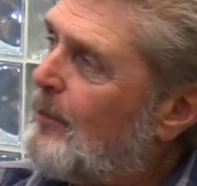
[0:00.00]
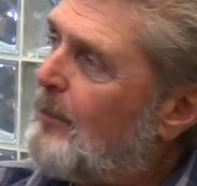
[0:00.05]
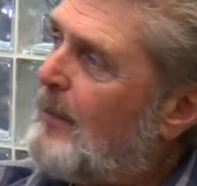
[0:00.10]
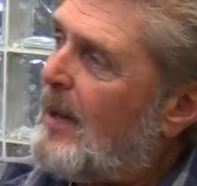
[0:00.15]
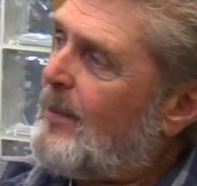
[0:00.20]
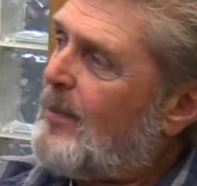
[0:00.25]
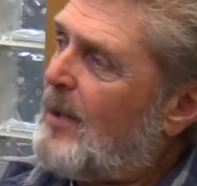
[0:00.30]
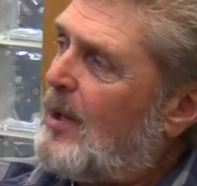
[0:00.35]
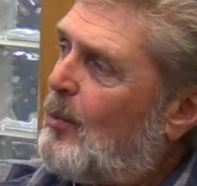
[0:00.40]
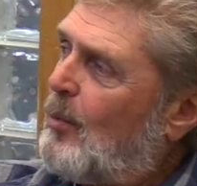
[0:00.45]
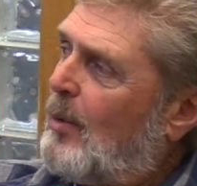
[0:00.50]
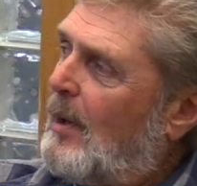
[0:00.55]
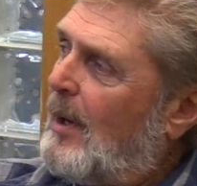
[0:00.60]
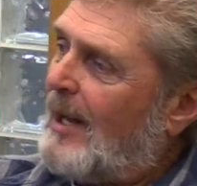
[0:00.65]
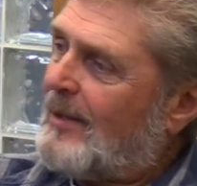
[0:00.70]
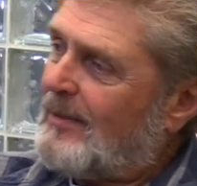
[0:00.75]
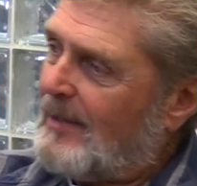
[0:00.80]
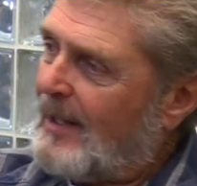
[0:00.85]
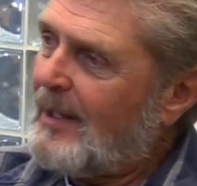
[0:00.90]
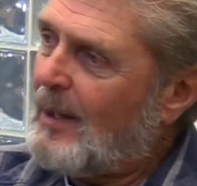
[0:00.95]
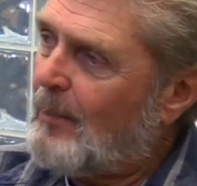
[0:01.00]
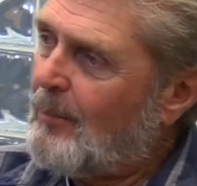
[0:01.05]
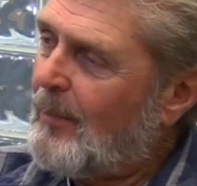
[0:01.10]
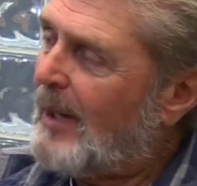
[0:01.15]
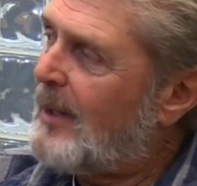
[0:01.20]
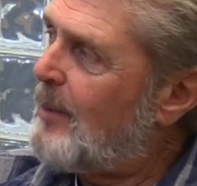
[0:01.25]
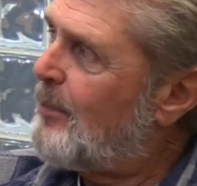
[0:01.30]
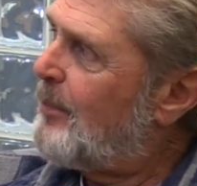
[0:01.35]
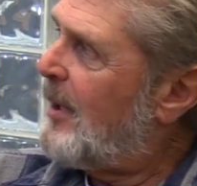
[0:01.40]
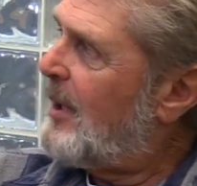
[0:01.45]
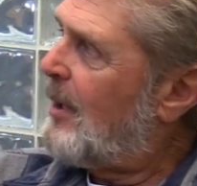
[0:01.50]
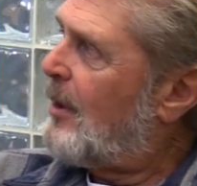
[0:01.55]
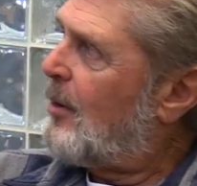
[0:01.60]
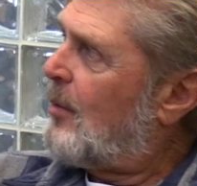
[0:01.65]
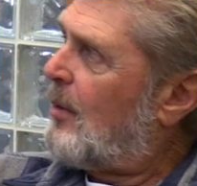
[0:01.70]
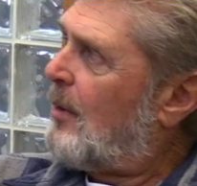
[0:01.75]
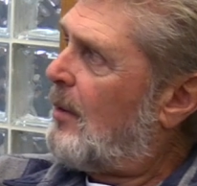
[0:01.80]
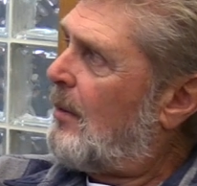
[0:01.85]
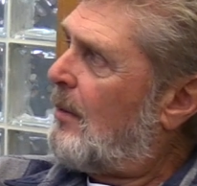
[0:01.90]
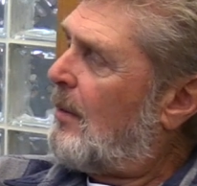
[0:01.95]
maybe I think it might have been
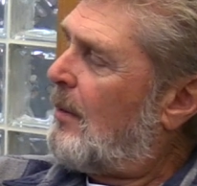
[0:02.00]
in,